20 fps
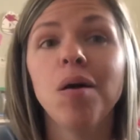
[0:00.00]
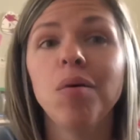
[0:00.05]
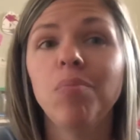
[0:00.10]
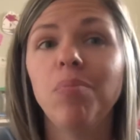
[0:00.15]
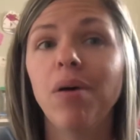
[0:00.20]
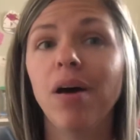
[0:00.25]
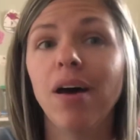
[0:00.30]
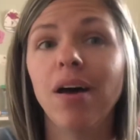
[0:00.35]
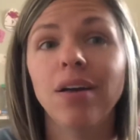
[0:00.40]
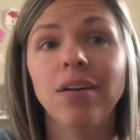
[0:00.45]

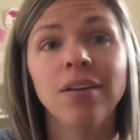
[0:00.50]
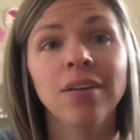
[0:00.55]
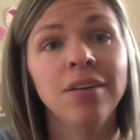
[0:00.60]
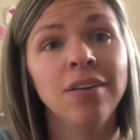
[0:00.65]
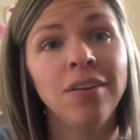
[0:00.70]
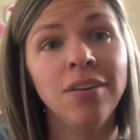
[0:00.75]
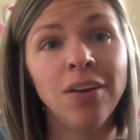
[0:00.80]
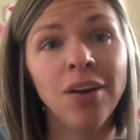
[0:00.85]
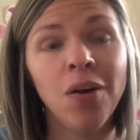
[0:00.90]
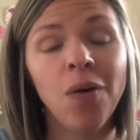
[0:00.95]
But,
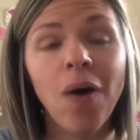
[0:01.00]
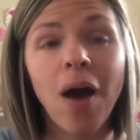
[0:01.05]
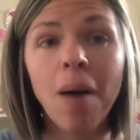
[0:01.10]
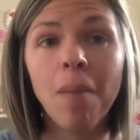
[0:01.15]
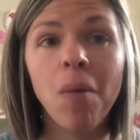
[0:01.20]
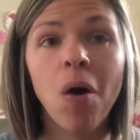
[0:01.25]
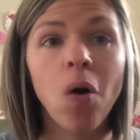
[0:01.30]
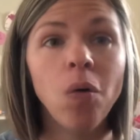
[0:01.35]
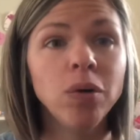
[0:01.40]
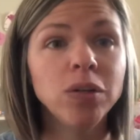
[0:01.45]
you know,
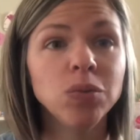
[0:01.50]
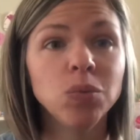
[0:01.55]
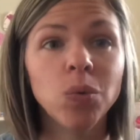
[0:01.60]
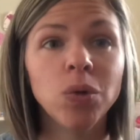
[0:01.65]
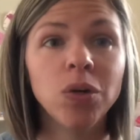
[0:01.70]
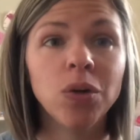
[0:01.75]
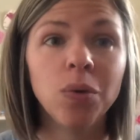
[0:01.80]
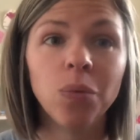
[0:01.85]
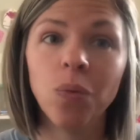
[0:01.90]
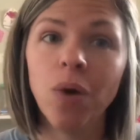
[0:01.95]
I'm always
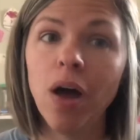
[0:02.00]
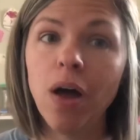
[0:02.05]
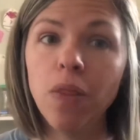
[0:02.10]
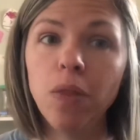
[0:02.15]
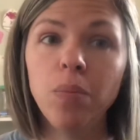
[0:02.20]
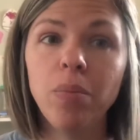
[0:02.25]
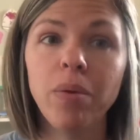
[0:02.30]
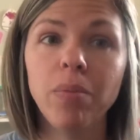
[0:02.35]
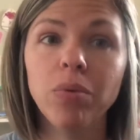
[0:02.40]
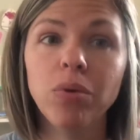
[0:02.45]
wondering what other
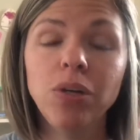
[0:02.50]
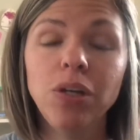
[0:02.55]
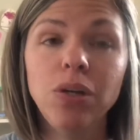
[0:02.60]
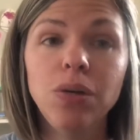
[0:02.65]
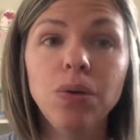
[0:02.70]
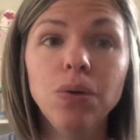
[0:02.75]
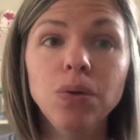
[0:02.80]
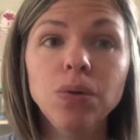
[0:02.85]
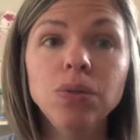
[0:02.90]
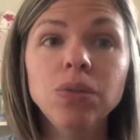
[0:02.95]
people
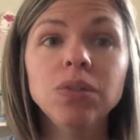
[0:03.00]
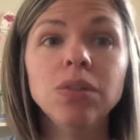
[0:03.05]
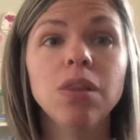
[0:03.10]
use